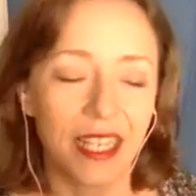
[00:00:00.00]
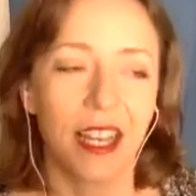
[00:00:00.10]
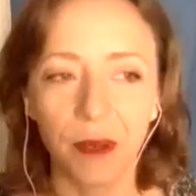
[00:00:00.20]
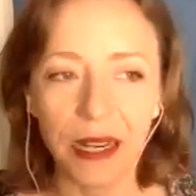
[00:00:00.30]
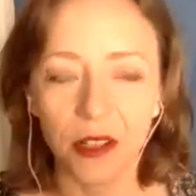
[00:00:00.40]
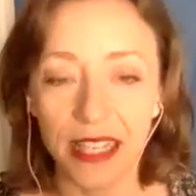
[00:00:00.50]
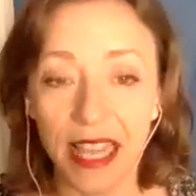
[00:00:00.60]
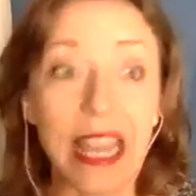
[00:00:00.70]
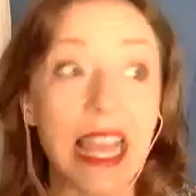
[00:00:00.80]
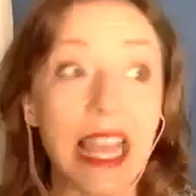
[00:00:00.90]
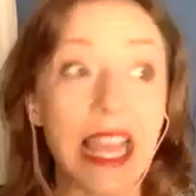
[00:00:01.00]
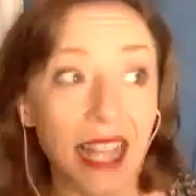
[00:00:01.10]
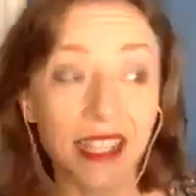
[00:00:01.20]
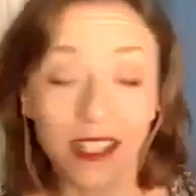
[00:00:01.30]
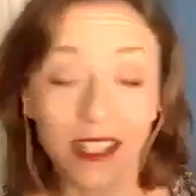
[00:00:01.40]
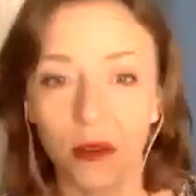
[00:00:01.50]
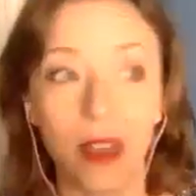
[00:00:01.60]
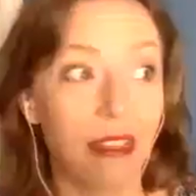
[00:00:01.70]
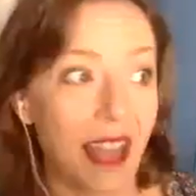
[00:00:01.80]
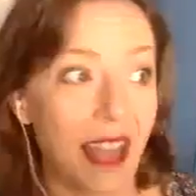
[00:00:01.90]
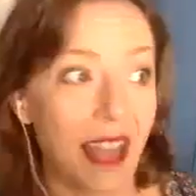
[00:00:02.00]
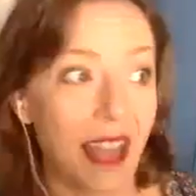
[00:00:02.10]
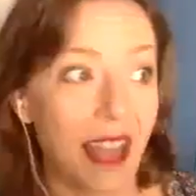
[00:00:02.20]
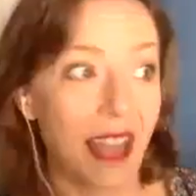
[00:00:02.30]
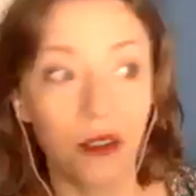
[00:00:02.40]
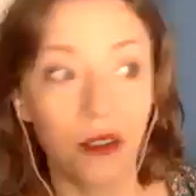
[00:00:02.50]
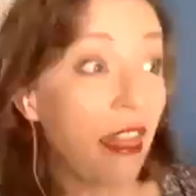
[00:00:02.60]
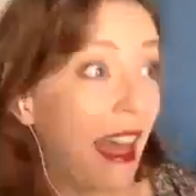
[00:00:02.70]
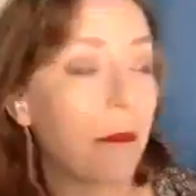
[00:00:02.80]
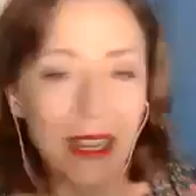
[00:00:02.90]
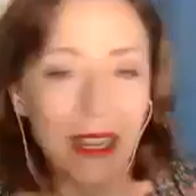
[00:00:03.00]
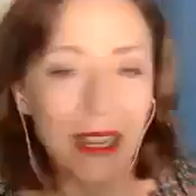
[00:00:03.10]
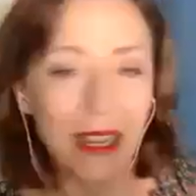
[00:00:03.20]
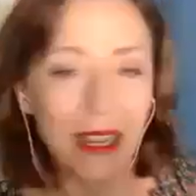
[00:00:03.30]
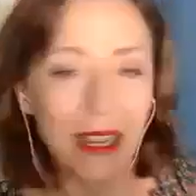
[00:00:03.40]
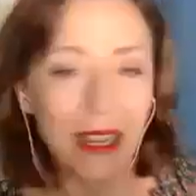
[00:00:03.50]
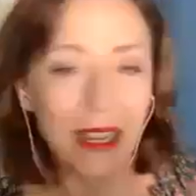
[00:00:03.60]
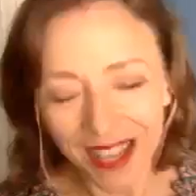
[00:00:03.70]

our brains are saying, that's new, that's unknown, that might kill you.